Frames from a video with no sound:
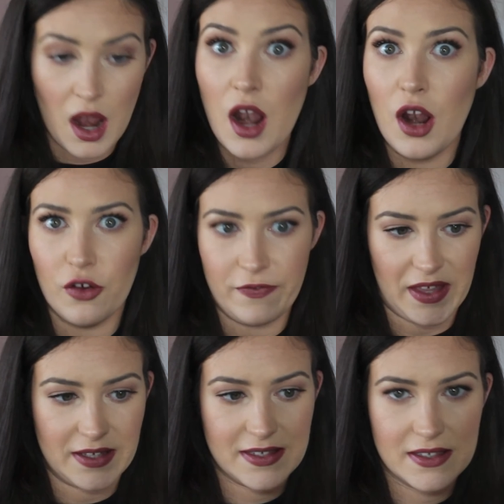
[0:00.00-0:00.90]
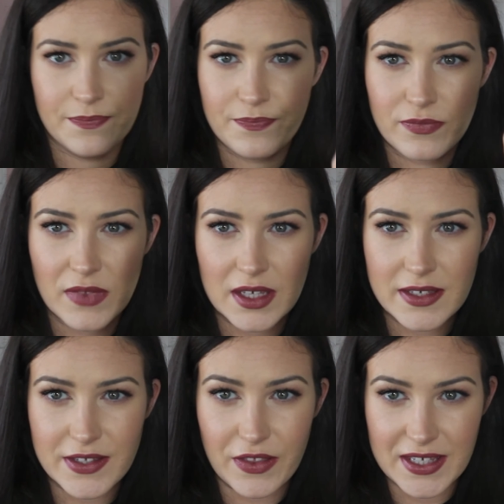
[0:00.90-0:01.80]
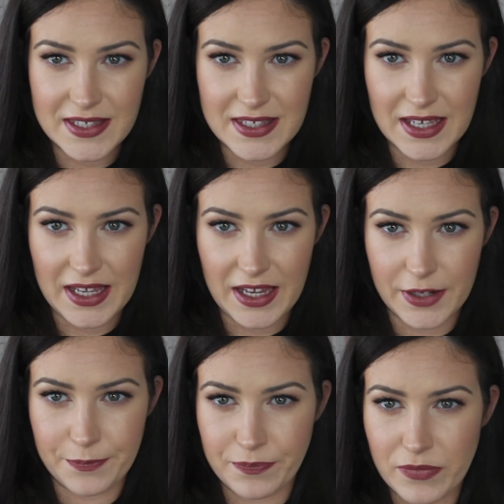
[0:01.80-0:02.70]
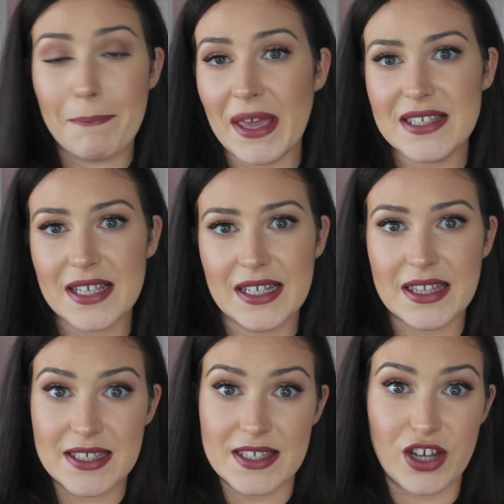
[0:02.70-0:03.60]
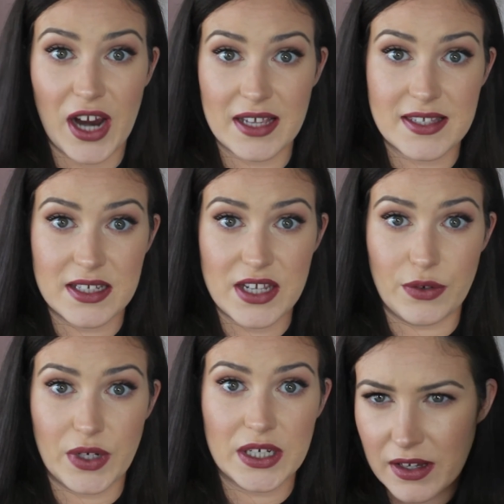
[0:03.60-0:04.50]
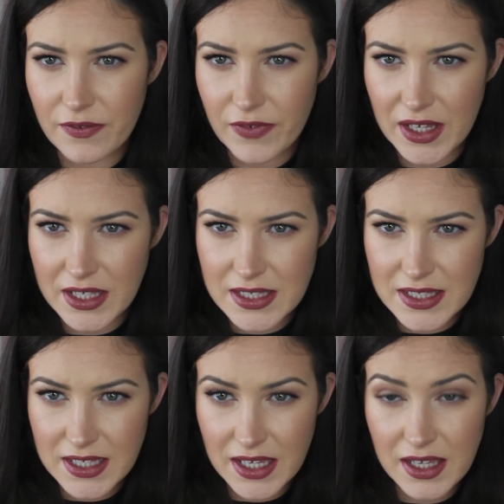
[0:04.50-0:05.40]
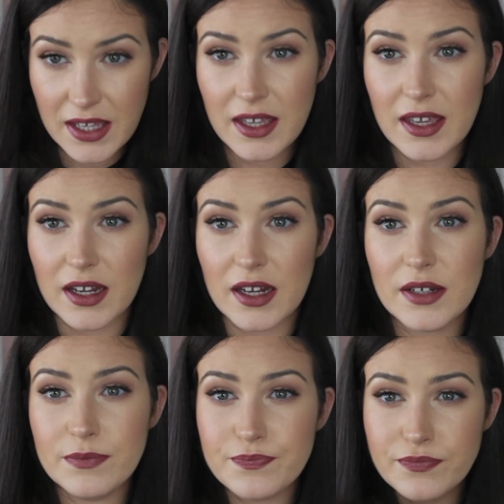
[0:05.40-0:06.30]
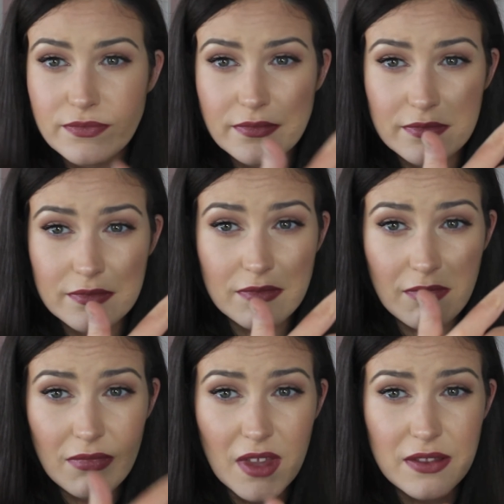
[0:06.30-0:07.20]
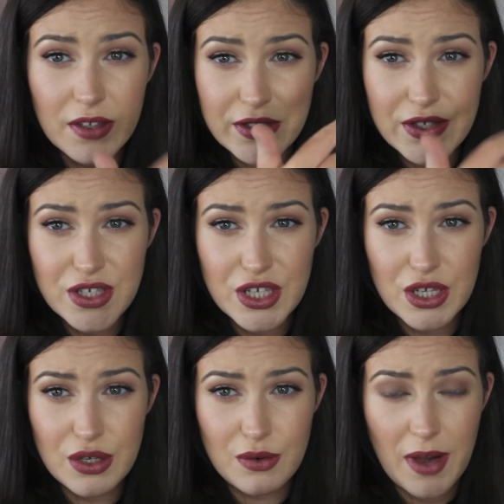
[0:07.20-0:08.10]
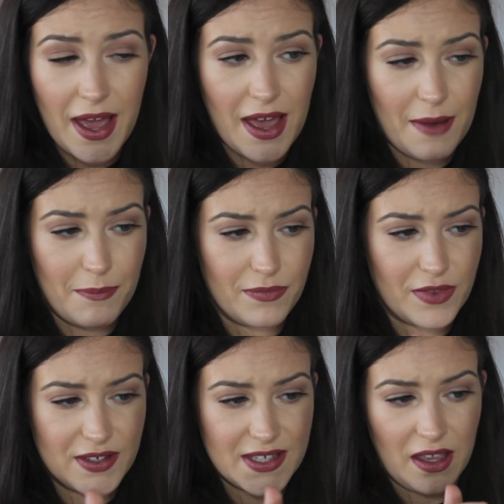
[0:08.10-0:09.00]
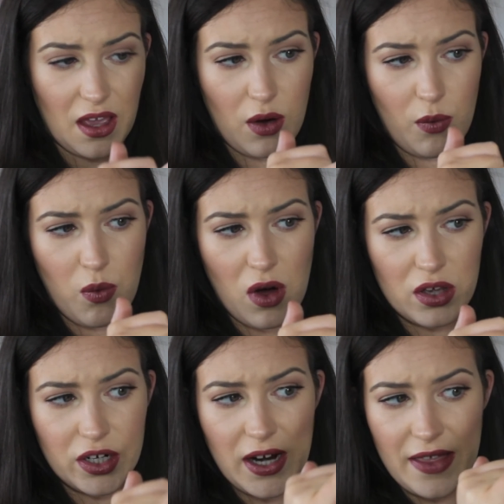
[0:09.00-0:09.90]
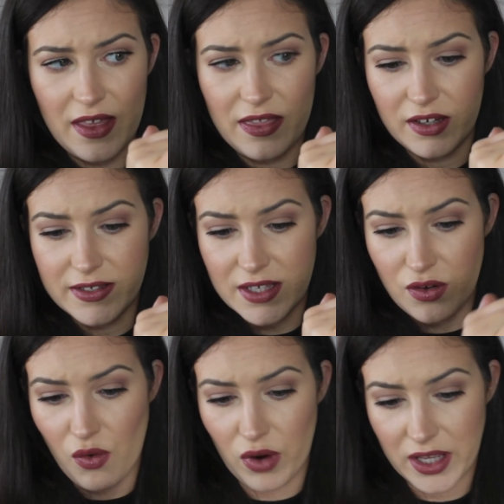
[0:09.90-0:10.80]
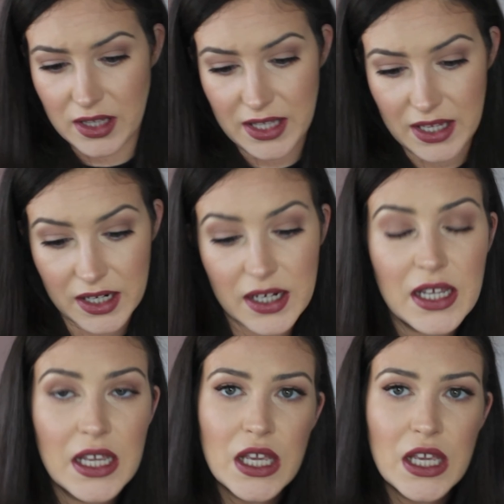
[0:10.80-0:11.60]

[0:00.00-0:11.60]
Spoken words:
Love this. So this is it here. Basically this is your acid toner. If you can see here, there's two, there's like a water and then there's an oil here.